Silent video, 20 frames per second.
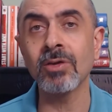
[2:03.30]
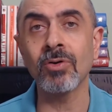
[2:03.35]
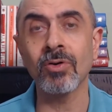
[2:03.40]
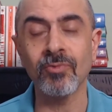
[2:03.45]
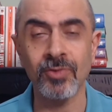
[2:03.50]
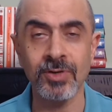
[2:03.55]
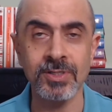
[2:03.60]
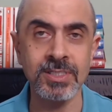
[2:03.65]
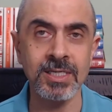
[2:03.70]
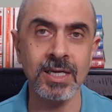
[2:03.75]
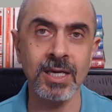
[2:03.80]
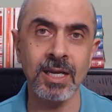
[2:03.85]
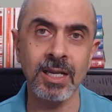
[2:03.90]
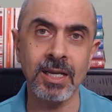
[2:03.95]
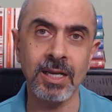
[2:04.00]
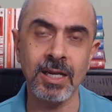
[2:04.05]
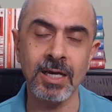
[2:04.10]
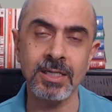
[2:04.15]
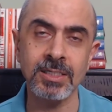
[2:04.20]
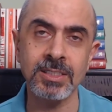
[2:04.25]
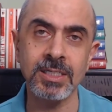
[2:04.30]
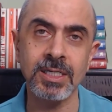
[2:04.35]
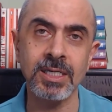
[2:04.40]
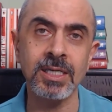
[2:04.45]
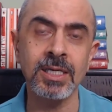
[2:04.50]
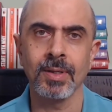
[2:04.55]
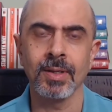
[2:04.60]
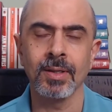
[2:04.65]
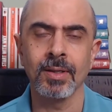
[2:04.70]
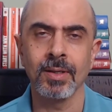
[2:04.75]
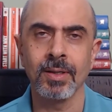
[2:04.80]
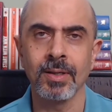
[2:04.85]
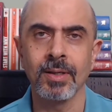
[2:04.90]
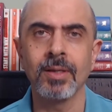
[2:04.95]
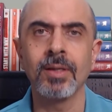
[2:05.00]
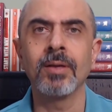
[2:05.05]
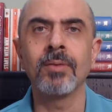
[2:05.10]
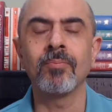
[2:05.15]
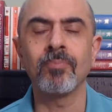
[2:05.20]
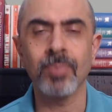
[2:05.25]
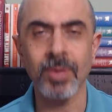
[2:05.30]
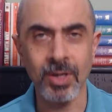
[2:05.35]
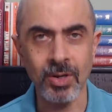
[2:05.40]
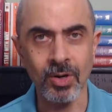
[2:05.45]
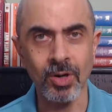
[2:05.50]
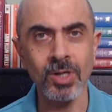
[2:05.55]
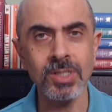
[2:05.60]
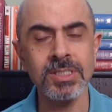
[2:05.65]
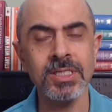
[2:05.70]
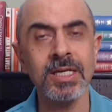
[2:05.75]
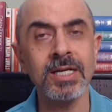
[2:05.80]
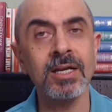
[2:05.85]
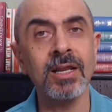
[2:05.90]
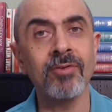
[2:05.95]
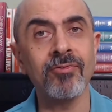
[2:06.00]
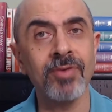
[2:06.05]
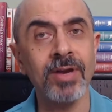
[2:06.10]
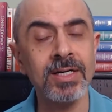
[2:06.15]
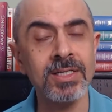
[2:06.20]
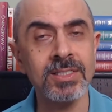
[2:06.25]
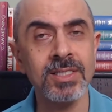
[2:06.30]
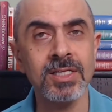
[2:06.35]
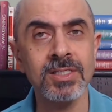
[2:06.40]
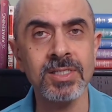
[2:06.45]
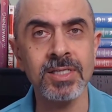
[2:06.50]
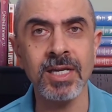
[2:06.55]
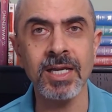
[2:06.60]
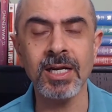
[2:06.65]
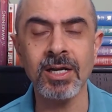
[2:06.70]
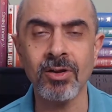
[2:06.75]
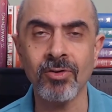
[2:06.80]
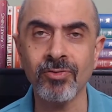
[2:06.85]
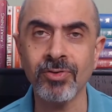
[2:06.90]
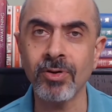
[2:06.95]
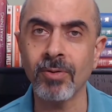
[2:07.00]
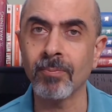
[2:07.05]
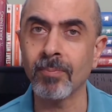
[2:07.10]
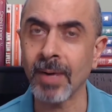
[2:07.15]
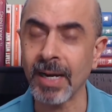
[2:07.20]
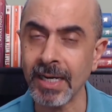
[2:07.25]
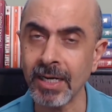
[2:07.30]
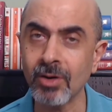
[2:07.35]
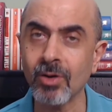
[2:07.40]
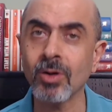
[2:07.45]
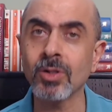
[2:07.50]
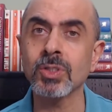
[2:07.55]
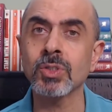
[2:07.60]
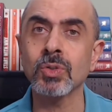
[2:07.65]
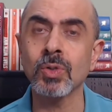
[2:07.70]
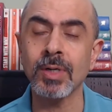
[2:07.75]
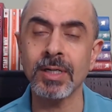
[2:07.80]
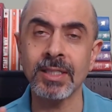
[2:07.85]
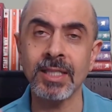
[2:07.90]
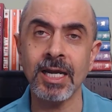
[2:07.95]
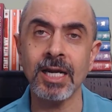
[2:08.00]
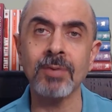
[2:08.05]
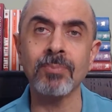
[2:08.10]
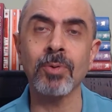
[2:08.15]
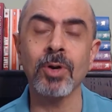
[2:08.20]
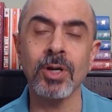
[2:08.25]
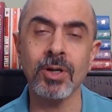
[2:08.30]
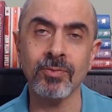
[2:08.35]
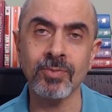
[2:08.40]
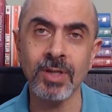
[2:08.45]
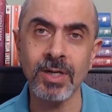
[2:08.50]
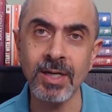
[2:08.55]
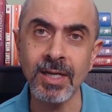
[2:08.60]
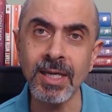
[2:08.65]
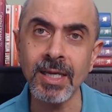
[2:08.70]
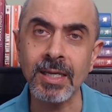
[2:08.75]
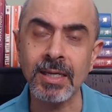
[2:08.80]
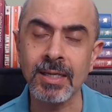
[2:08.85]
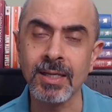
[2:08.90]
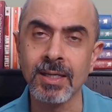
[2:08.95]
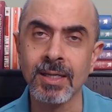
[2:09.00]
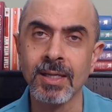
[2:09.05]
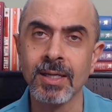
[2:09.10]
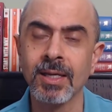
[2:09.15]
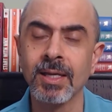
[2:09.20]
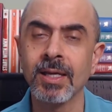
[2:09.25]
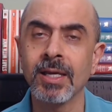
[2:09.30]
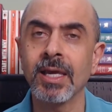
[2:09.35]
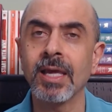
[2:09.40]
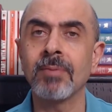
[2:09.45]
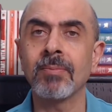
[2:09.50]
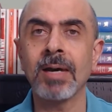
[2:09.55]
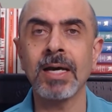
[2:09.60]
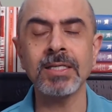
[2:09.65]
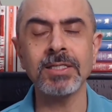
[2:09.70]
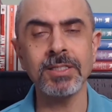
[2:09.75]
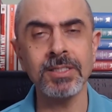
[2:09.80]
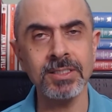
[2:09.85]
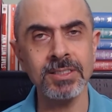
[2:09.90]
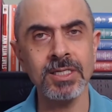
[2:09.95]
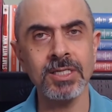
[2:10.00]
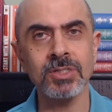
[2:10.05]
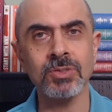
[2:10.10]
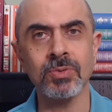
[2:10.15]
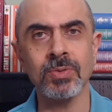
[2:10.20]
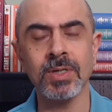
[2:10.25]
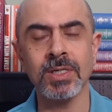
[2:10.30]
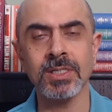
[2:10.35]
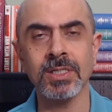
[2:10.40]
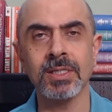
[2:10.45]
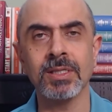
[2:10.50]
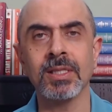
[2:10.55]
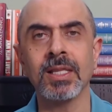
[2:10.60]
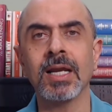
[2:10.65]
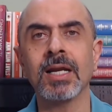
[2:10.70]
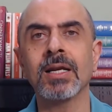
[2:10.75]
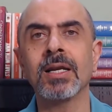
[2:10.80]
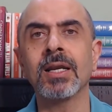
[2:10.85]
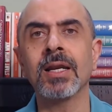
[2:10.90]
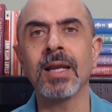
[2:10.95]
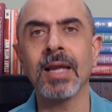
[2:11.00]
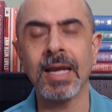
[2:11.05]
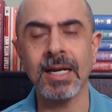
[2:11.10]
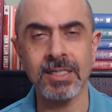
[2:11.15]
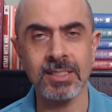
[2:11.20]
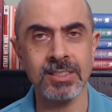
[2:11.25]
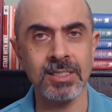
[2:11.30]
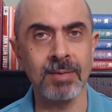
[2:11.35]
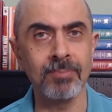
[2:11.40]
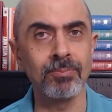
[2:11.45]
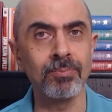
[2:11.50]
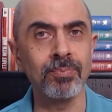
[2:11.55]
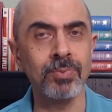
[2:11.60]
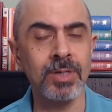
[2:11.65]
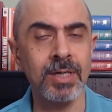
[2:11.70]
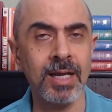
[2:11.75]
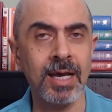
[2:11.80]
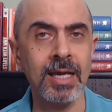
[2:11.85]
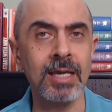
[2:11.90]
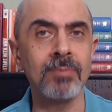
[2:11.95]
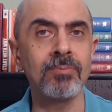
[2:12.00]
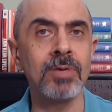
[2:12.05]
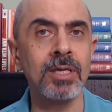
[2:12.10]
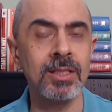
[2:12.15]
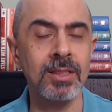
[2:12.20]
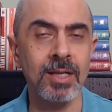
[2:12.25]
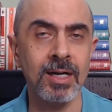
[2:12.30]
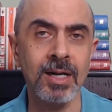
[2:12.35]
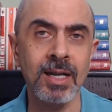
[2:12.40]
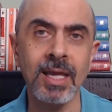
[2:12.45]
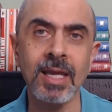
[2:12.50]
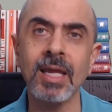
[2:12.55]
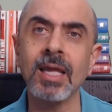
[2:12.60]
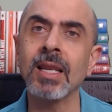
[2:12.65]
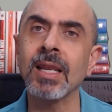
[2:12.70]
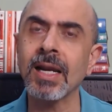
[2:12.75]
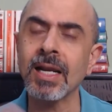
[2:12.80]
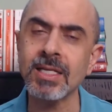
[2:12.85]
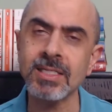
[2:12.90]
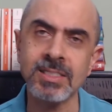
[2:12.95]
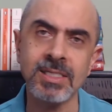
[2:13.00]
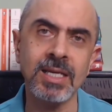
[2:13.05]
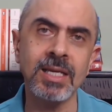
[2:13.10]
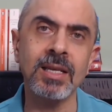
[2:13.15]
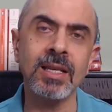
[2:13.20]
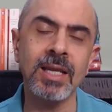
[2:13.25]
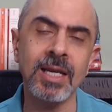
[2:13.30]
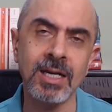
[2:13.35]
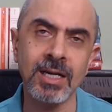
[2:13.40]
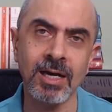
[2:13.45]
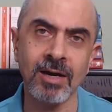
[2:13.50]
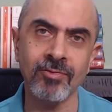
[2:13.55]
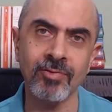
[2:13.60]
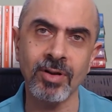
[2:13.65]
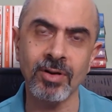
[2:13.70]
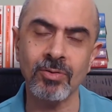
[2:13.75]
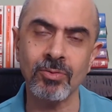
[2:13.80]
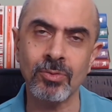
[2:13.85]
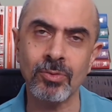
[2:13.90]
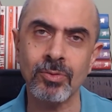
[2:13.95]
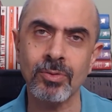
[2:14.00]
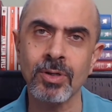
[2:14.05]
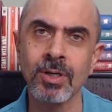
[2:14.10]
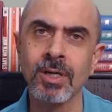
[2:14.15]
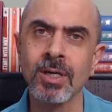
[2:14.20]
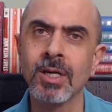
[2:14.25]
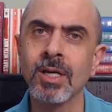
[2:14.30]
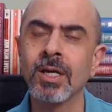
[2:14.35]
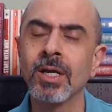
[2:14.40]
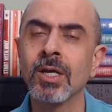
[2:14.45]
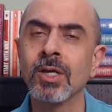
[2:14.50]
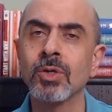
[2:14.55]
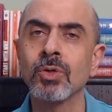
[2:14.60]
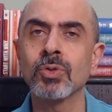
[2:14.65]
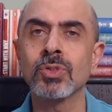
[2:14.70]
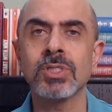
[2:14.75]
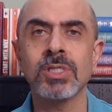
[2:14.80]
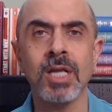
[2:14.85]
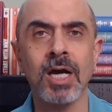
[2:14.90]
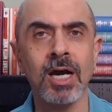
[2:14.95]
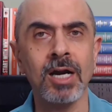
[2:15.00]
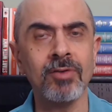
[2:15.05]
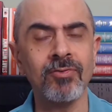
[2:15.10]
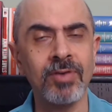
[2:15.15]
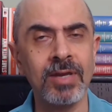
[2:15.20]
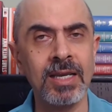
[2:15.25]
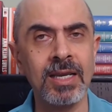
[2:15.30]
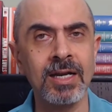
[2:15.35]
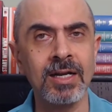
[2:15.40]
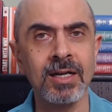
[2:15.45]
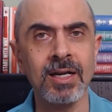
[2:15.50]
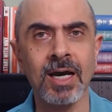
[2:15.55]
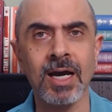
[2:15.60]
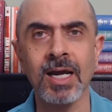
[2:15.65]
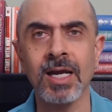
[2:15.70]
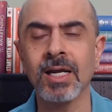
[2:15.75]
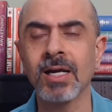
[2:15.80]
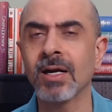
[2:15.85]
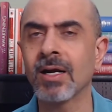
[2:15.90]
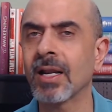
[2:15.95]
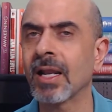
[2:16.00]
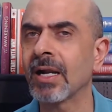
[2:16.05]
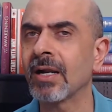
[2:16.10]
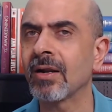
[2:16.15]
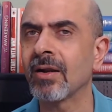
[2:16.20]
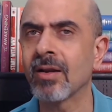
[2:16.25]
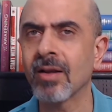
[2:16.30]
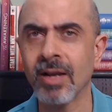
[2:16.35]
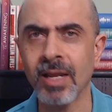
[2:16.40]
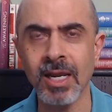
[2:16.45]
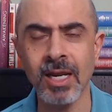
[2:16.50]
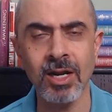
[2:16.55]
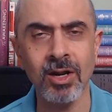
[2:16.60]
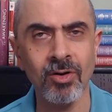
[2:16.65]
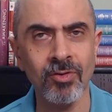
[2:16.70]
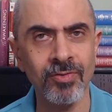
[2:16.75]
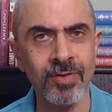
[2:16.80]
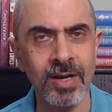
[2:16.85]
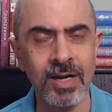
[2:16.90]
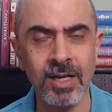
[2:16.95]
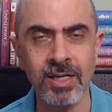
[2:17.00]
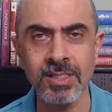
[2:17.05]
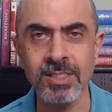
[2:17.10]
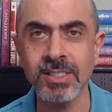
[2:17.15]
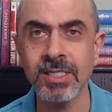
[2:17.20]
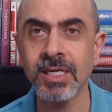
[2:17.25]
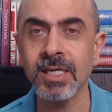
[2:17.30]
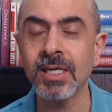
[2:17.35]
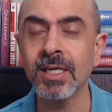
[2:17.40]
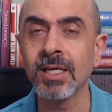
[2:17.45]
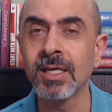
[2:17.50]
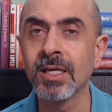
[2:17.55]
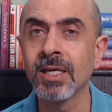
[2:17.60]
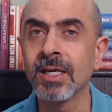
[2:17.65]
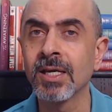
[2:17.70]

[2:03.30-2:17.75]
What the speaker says: your physical energy because it affects the state of your mind also at that point of the day. Imagine a situation that at some time in the day, let us say late afternoon, you start feeling tired and drained of energy.